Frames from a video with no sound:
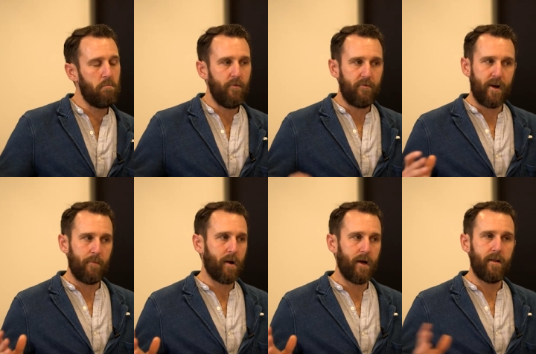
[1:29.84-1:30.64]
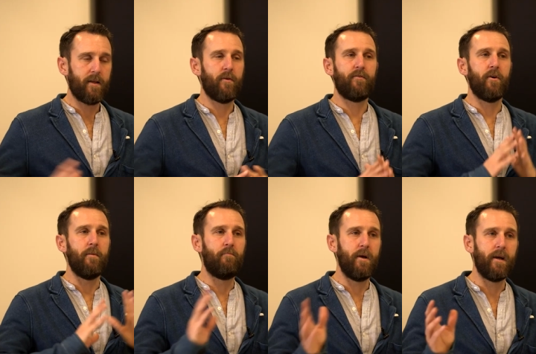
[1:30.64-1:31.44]
fair play, they were very
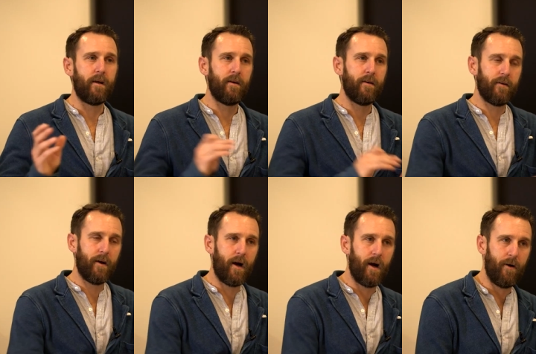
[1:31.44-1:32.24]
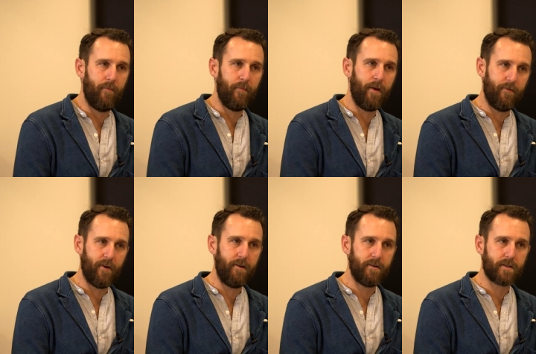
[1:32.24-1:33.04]
big um,
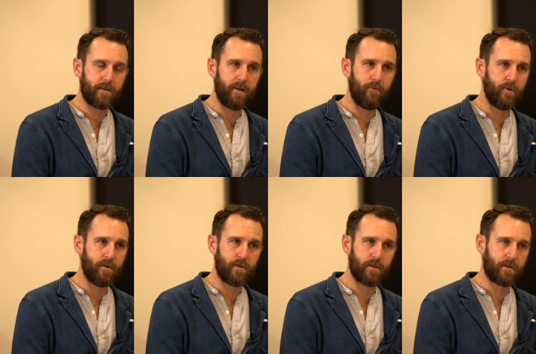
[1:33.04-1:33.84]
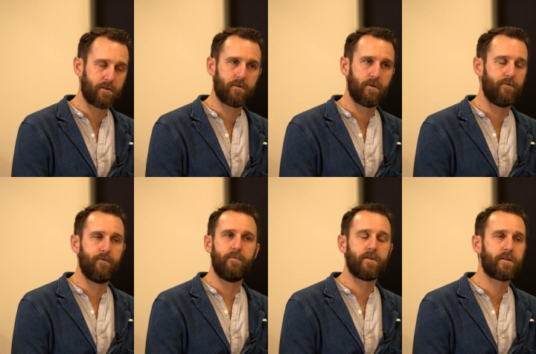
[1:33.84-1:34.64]
events. It was sort of
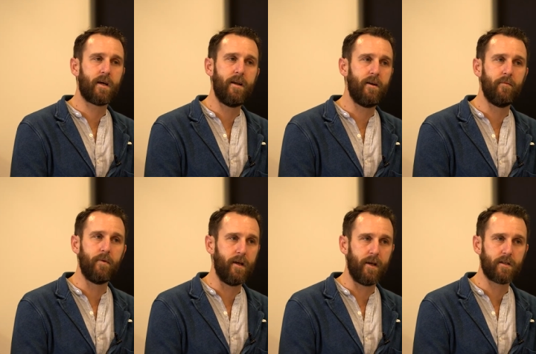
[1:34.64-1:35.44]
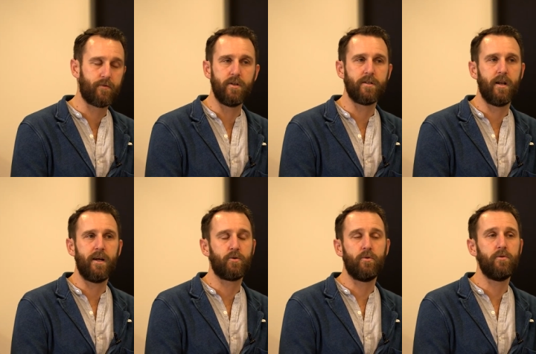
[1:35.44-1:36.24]
stadium gigs for
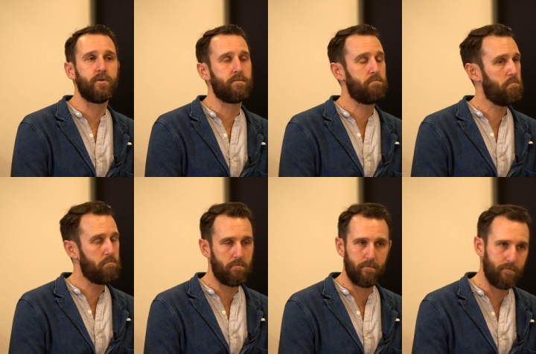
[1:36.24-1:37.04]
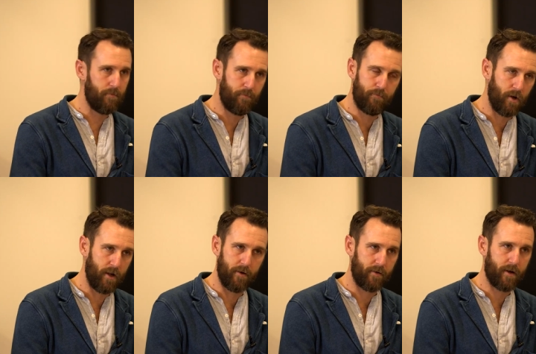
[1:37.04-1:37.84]
intellectuals.
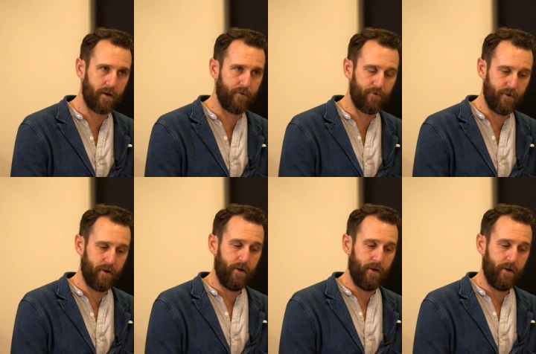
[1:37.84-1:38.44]
Brilliant kind of.